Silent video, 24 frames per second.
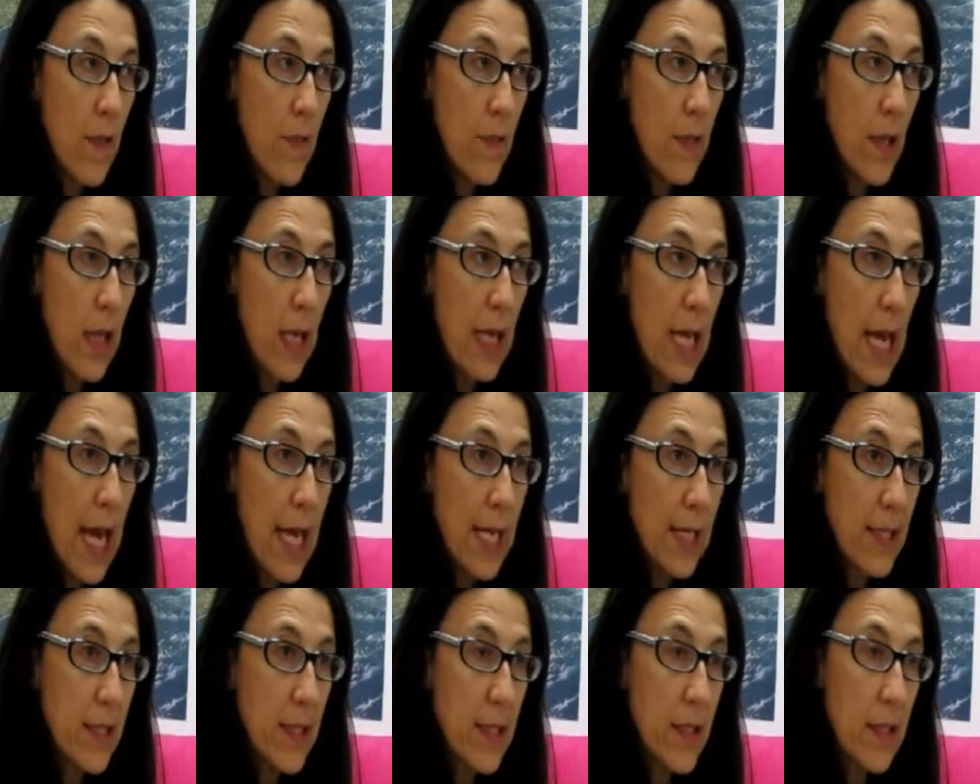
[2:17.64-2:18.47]
the
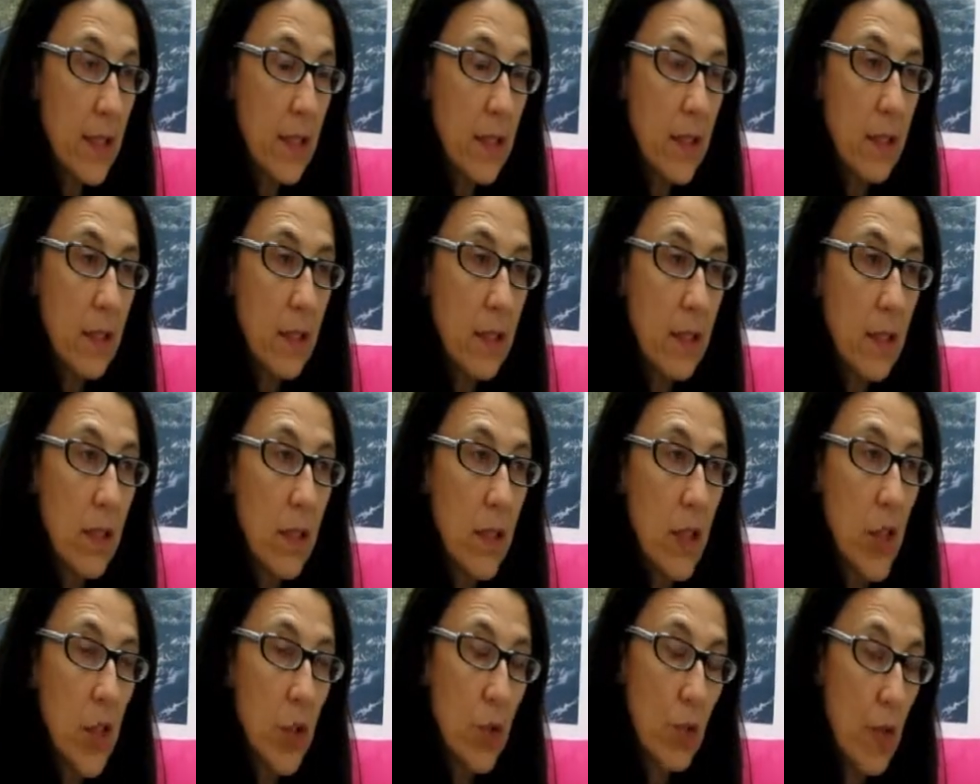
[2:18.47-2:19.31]
less
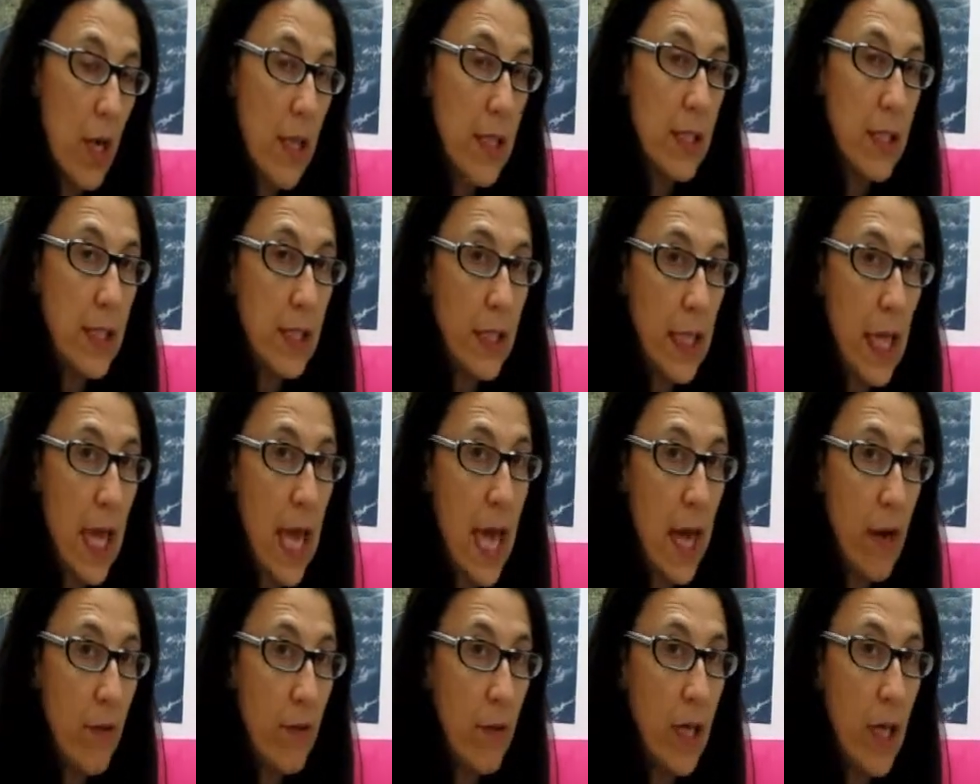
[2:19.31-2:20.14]
trendy
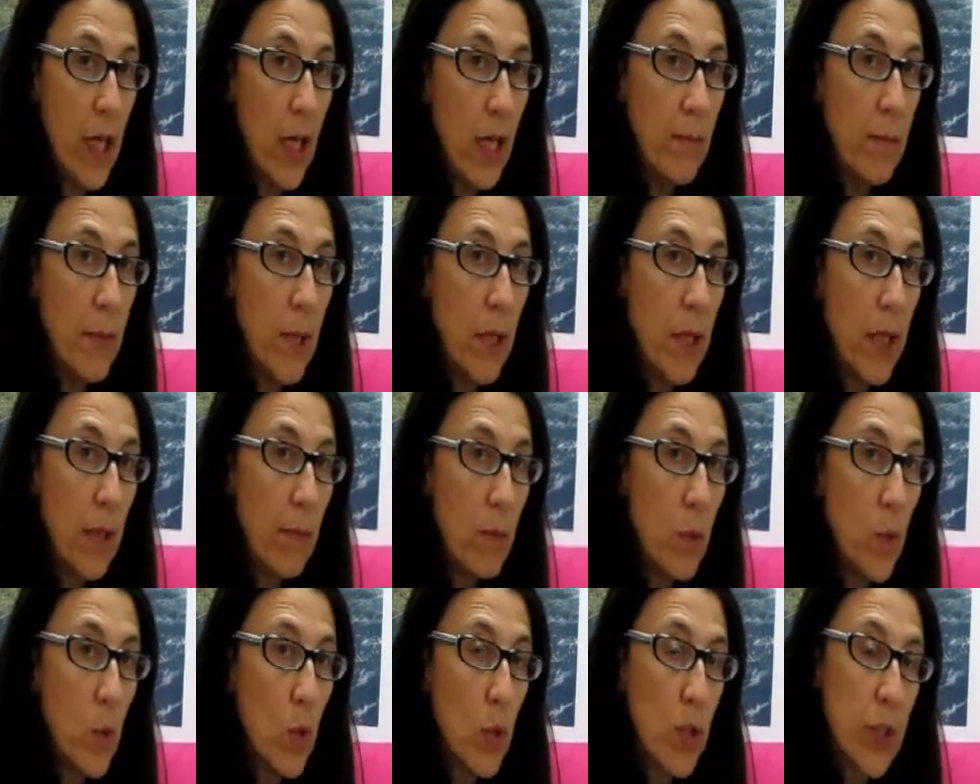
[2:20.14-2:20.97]
area but the
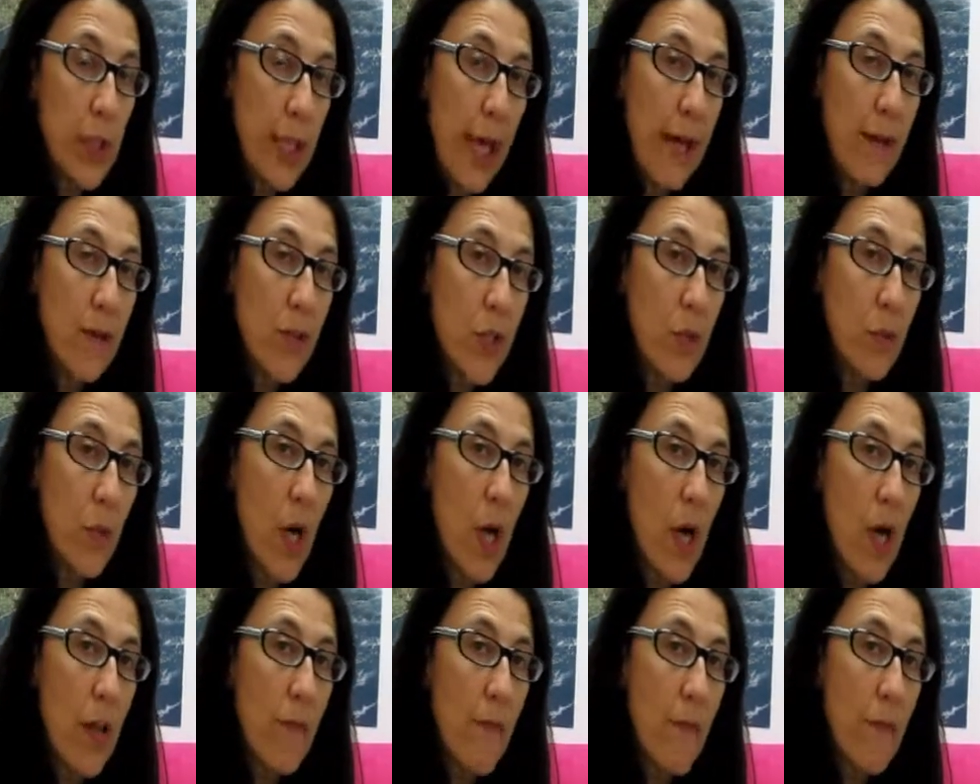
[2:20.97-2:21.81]
more
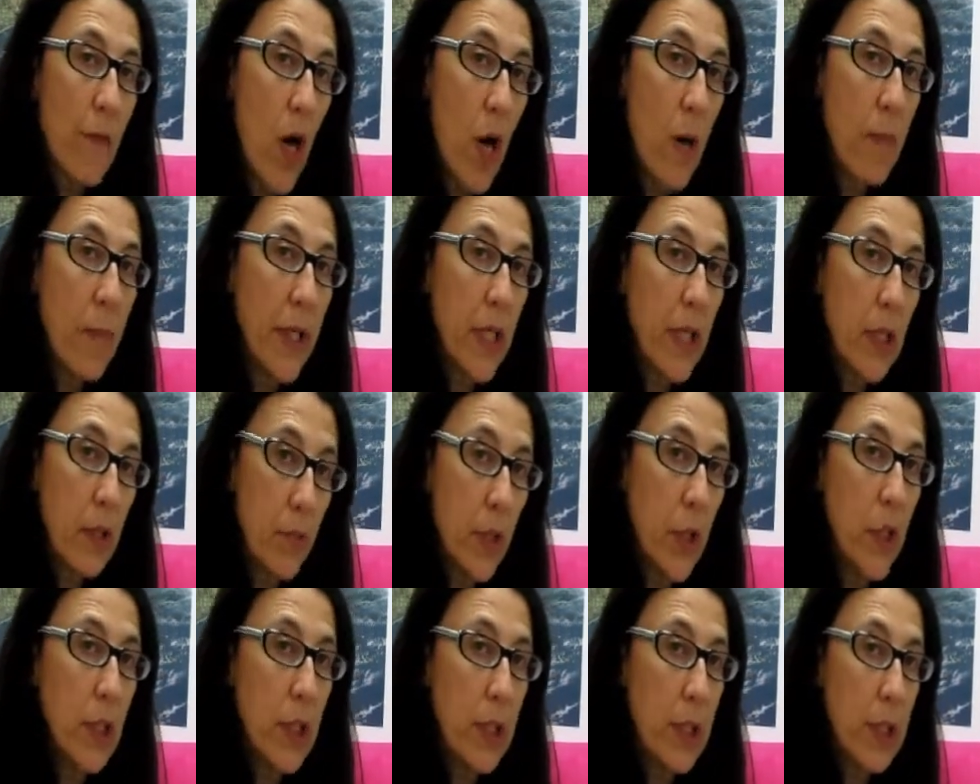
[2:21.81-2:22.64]
down-to-earth farming
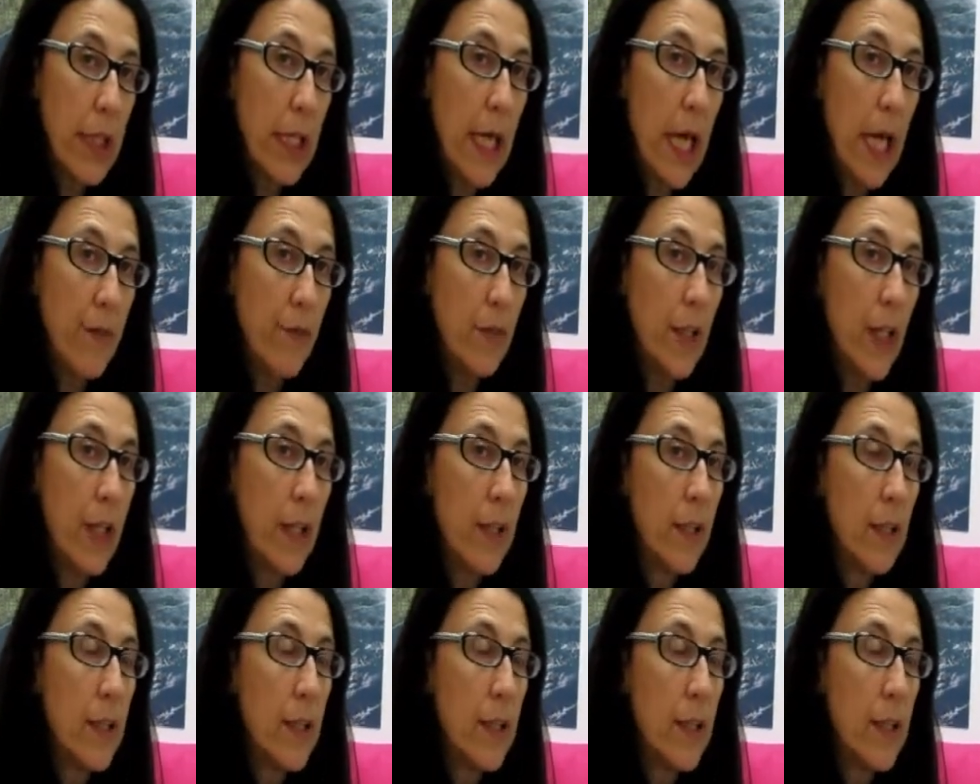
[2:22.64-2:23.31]
community area.